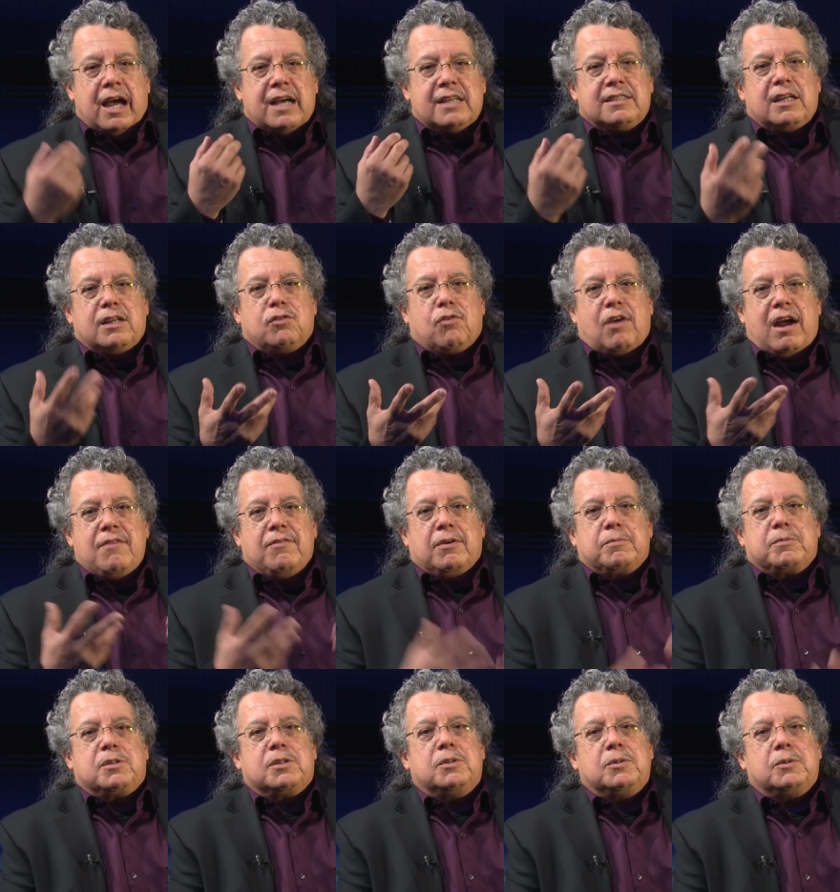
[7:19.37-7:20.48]
as they drive
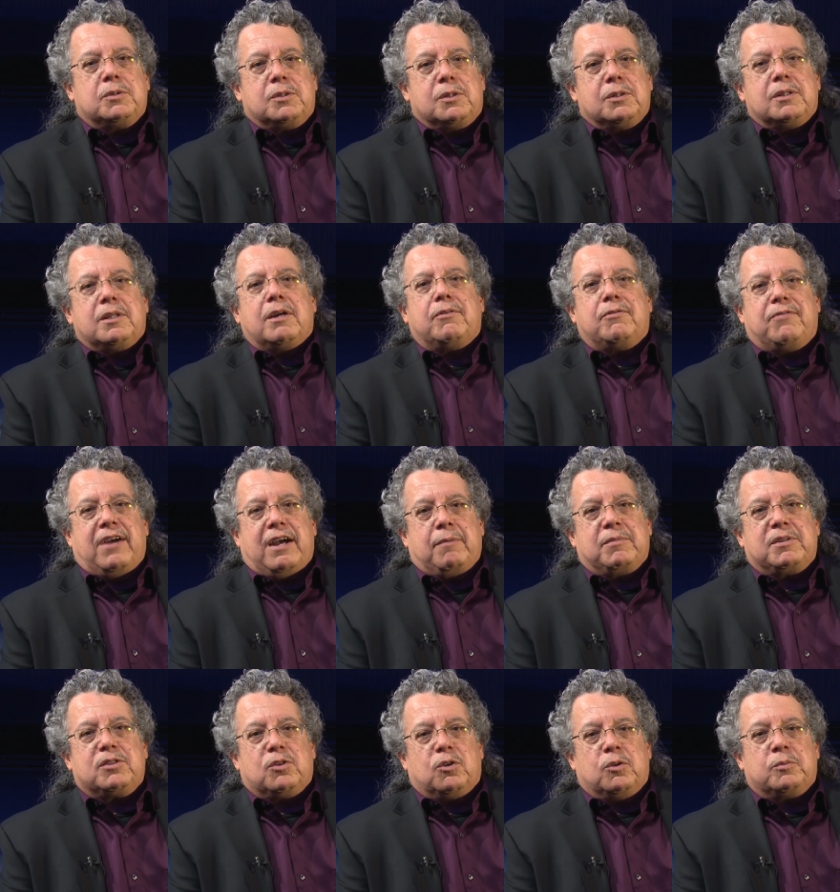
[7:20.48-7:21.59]
up to, to their
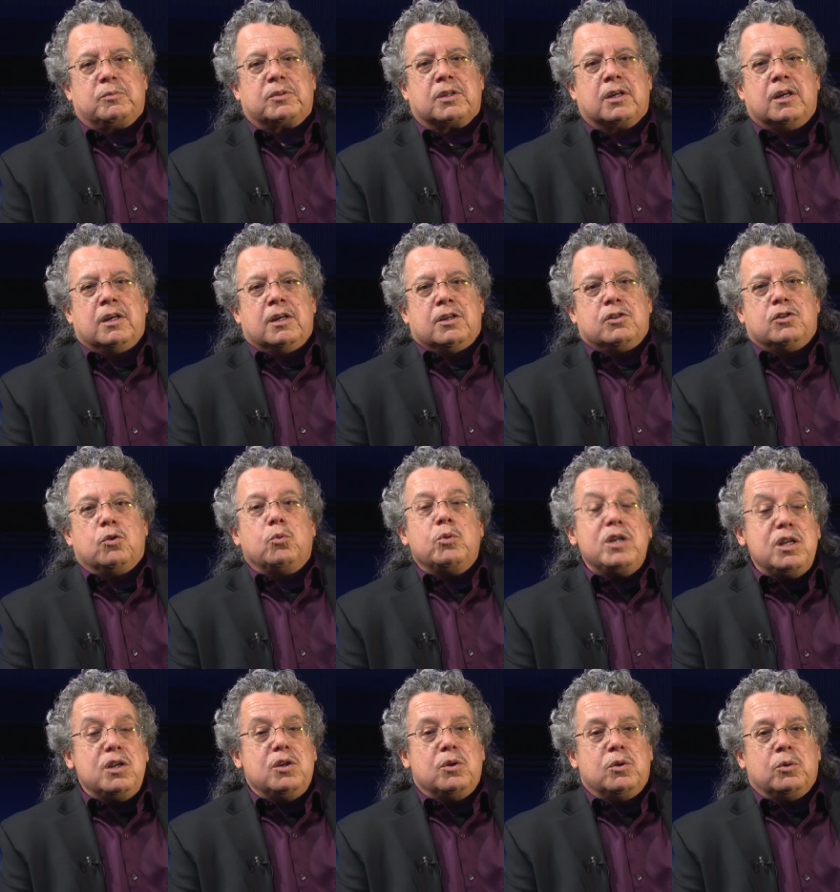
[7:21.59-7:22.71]
families' homes. So
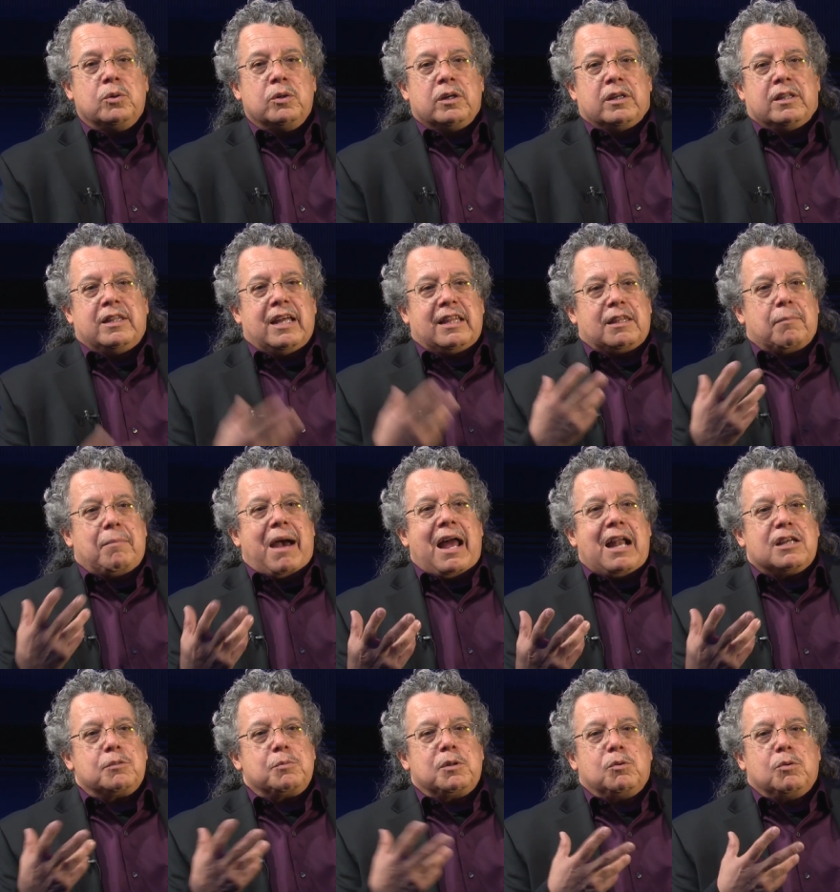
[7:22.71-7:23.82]
we knew that the
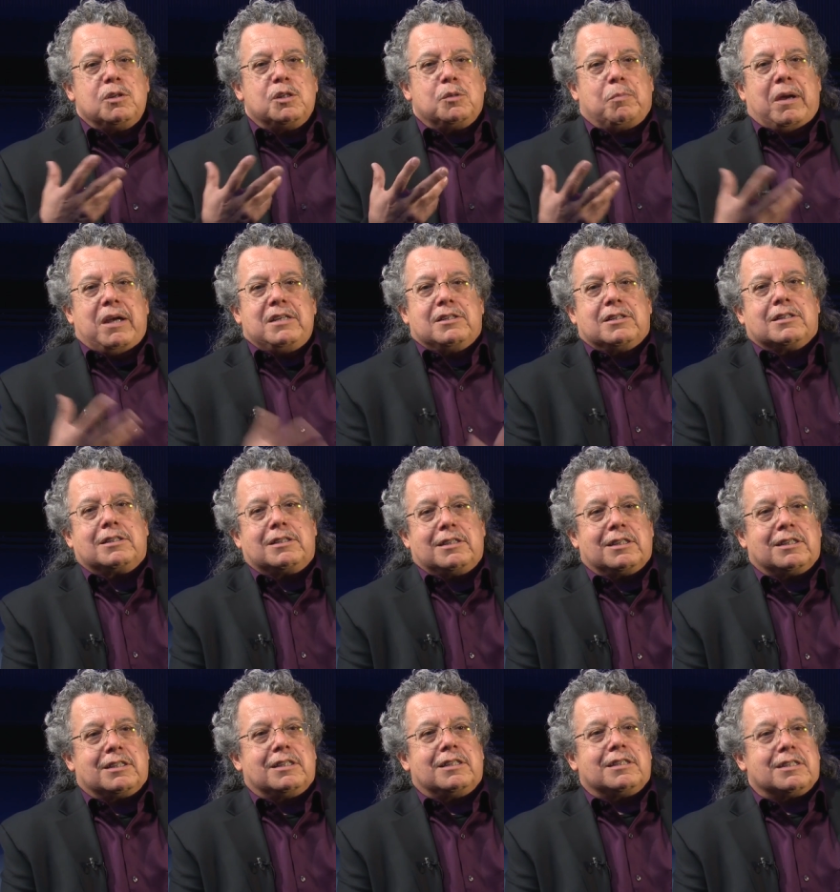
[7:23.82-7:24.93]
balance between
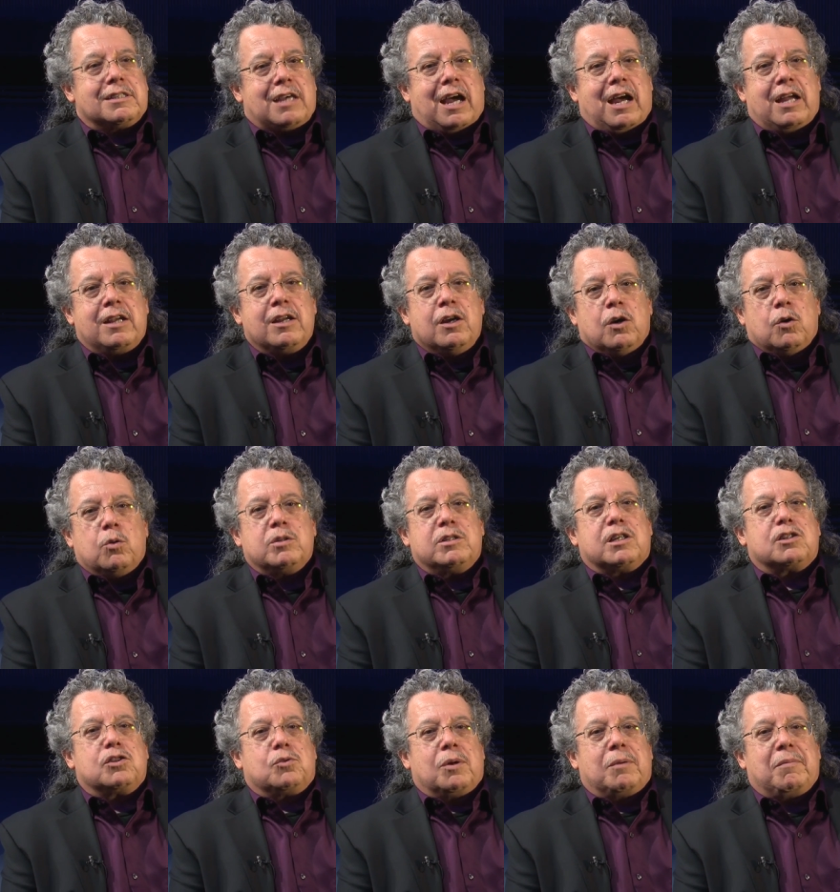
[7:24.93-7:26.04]
spaciousness and design was
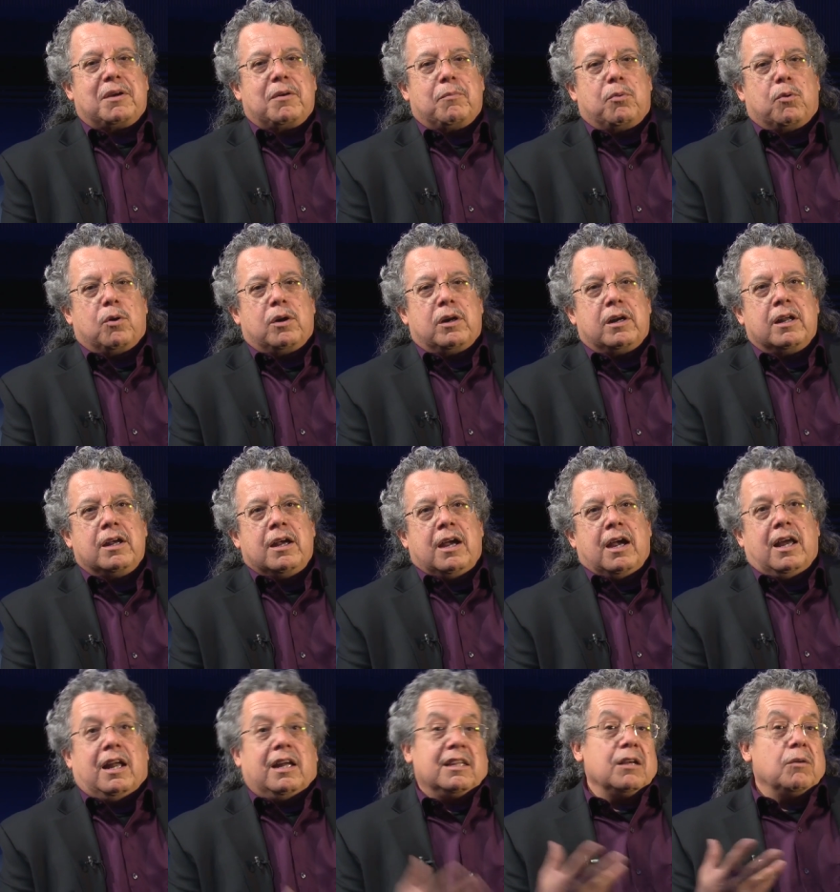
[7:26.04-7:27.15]
extremely important,
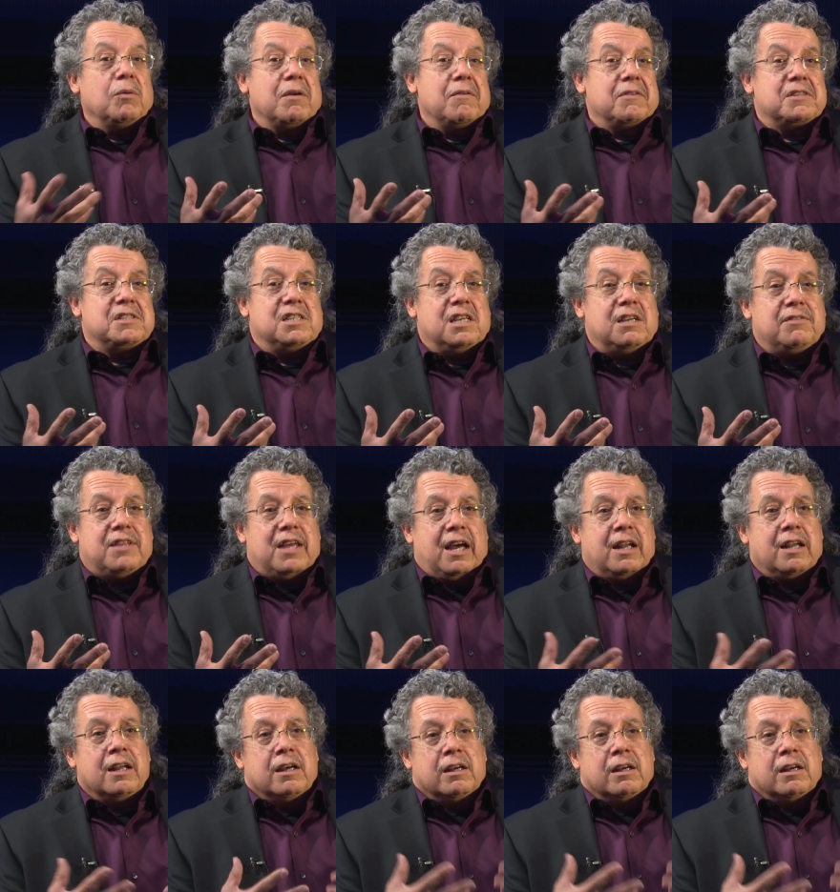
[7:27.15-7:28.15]
and I think we've achieved that.